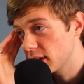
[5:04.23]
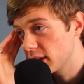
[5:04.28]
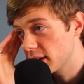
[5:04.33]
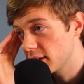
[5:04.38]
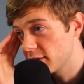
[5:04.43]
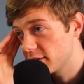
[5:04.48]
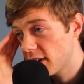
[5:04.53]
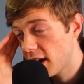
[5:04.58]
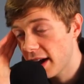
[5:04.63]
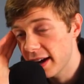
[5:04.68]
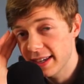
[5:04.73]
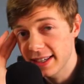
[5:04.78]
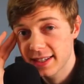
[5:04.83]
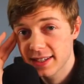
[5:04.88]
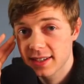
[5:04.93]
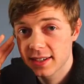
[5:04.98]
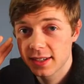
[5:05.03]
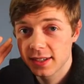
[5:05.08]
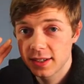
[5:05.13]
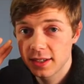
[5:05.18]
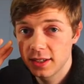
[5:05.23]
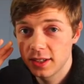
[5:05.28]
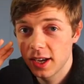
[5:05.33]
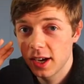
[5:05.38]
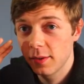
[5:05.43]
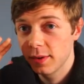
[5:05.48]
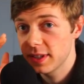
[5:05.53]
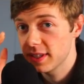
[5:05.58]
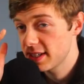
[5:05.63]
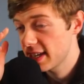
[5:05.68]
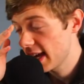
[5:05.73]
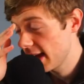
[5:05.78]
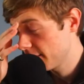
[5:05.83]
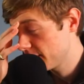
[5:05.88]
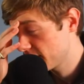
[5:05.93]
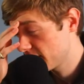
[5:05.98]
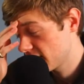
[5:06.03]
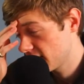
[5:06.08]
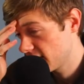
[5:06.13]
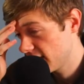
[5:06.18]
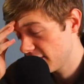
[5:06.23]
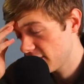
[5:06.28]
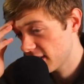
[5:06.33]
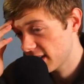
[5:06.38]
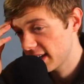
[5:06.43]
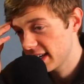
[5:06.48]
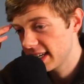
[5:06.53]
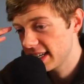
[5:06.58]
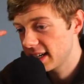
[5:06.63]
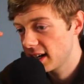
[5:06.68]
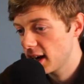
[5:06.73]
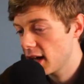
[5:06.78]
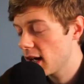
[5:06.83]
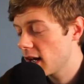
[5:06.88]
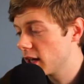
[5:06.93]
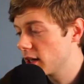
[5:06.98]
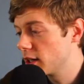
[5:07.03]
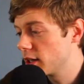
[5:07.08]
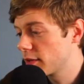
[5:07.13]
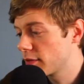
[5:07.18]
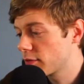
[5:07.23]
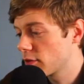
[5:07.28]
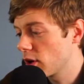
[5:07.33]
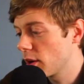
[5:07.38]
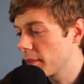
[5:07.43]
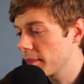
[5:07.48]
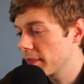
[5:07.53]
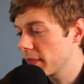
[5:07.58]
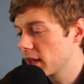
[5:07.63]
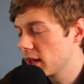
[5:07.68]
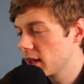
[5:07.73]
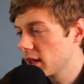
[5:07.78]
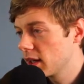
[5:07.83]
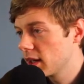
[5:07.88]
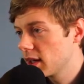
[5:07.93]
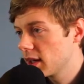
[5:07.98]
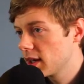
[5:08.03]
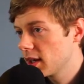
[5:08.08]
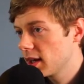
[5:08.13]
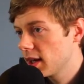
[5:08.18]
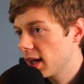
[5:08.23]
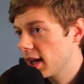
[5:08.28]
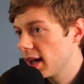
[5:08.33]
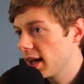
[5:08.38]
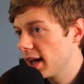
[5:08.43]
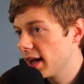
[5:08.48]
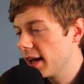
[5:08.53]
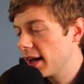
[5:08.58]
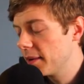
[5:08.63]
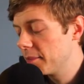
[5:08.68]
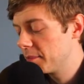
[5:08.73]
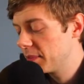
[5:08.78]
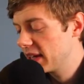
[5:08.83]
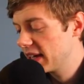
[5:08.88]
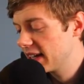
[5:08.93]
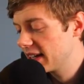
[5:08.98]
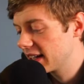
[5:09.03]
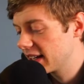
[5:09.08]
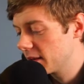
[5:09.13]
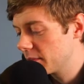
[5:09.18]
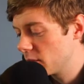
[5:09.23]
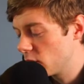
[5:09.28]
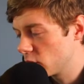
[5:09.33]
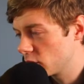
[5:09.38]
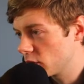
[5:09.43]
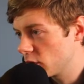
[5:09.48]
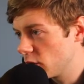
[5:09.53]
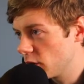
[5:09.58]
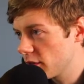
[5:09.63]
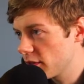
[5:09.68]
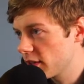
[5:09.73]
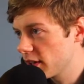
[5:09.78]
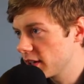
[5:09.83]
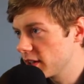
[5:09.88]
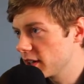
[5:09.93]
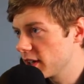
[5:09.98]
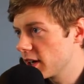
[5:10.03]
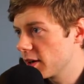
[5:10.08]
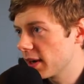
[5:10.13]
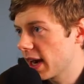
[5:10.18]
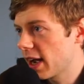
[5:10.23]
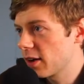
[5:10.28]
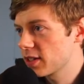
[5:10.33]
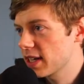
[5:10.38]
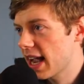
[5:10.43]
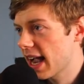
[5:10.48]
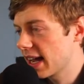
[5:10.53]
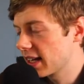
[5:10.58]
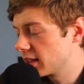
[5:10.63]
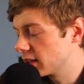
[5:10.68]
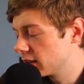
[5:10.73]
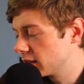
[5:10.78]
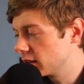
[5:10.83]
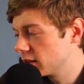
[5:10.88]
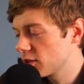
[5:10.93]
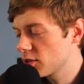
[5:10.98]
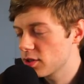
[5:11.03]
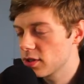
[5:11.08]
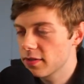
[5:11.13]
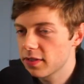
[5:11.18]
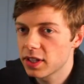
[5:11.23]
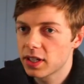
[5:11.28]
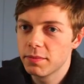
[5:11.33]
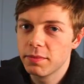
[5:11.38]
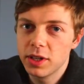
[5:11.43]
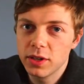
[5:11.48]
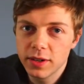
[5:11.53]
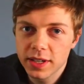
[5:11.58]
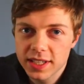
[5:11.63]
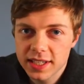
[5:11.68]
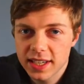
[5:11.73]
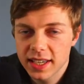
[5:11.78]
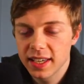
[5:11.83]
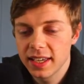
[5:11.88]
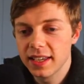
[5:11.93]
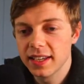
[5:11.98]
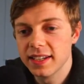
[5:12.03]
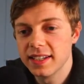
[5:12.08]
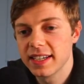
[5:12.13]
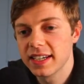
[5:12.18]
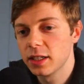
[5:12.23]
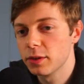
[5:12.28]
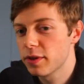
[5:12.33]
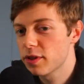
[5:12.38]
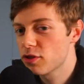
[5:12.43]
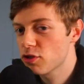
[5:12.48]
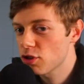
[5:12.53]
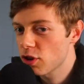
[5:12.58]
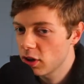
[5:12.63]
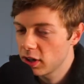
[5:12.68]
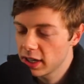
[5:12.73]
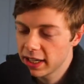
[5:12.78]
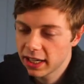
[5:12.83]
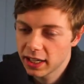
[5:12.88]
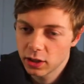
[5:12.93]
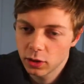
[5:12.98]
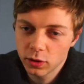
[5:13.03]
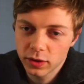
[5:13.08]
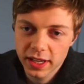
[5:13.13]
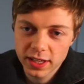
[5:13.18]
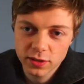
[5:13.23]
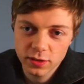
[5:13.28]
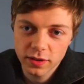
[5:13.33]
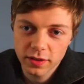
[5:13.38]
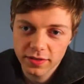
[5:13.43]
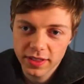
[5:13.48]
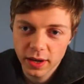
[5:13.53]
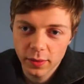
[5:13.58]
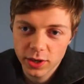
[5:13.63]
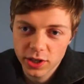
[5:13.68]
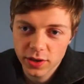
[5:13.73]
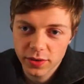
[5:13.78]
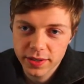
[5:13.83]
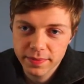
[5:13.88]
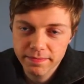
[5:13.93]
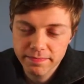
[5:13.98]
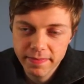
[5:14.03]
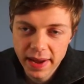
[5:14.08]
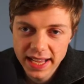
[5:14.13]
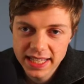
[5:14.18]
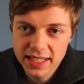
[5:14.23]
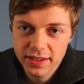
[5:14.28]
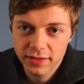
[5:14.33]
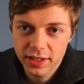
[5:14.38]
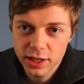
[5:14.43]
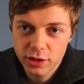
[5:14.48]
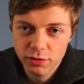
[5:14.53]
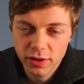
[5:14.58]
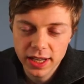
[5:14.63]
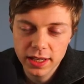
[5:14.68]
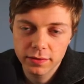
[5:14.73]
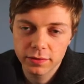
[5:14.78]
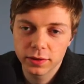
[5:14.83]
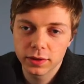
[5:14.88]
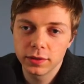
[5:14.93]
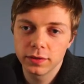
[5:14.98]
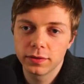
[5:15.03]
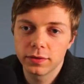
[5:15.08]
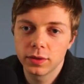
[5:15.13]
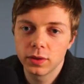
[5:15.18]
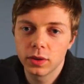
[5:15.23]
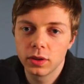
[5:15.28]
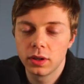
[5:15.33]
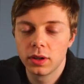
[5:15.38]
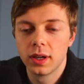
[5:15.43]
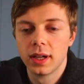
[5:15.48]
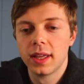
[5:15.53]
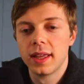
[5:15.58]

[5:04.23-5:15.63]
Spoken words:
advice, and tips and everything he learned from being a mod author, and how to handle sort of the community and deal with trolling and all that sort of thing, which I was massively grateful for.